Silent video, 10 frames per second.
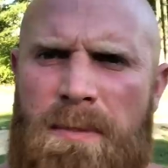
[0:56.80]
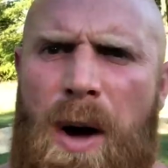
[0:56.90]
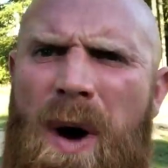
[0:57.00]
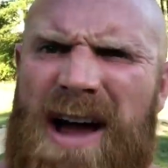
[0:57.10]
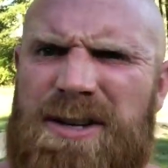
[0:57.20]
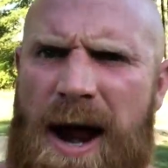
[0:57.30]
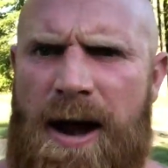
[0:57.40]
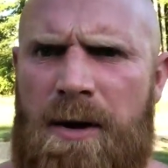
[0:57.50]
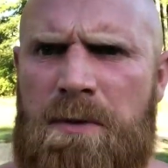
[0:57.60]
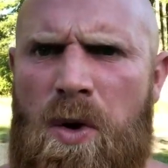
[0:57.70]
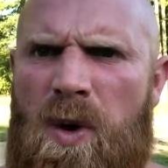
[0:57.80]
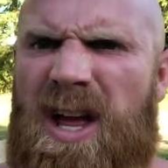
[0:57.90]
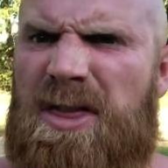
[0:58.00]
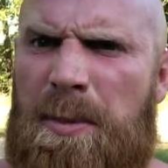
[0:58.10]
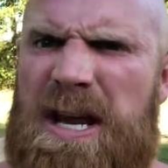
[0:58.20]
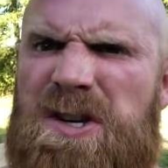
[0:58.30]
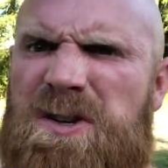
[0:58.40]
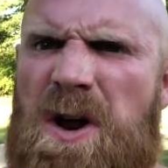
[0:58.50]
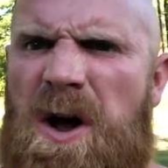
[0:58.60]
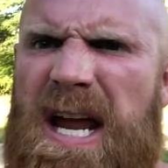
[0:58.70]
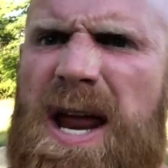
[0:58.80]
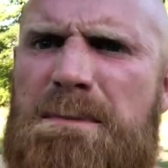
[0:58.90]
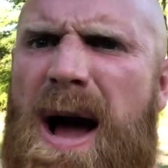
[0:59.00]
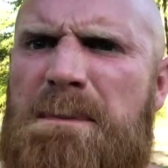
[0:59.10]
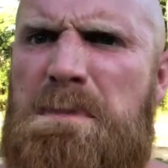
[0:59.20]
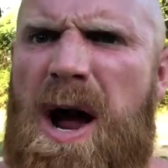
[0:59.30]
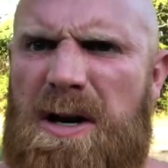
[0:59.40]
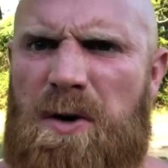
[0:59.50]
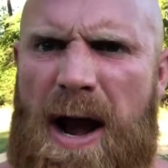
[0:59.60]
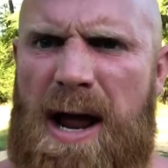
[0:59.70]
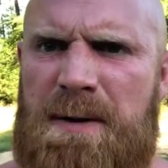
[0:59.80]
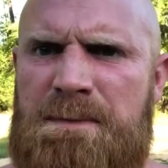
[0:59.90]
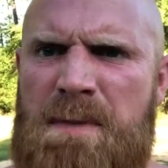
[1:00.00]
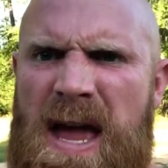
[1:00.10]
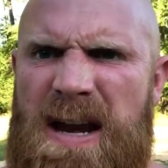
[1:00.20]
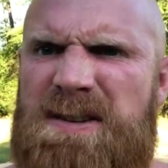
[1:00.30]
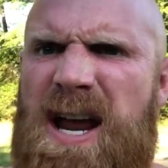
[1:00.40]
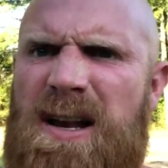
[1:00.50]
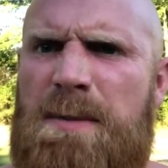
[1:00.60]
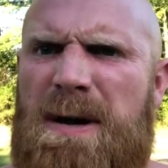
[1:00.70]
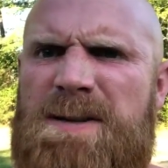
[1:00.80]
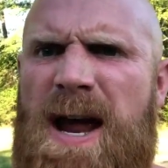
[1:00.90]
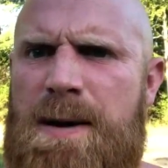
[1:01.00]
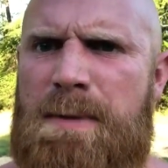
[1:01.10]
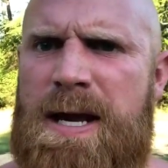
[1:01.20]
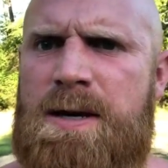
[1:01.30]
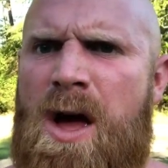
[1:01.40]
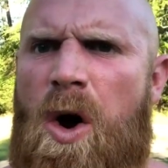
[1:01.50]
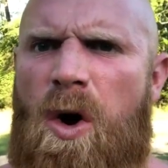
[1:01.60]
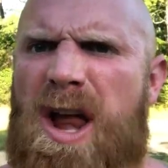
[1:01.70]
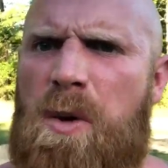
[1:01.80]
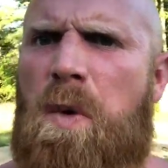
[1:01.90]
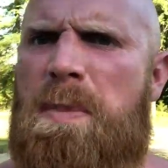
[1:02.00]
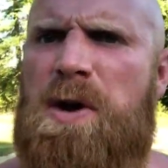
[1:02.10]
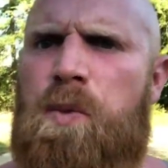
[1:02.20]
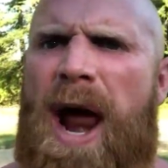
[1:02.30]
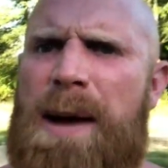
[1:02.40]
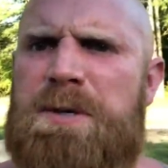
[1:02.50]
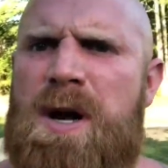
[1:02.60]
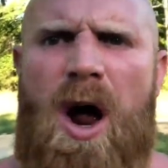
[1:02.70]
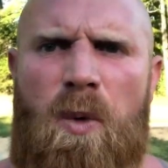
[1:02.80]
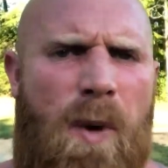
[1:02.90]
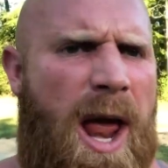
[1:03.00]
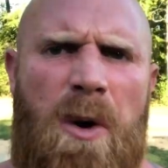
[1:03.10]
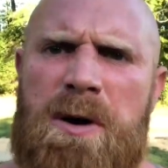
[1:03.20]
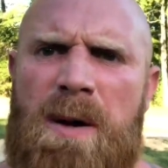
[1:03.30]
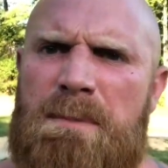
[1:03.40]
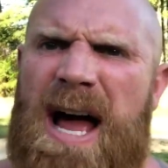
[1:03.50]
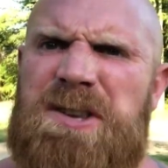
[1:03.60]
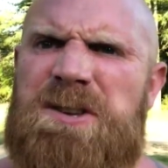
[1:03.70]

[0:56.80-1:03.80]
My wife's hair will either be stuck in my butt crack and tickling my taint meat, or it will be wrapped around my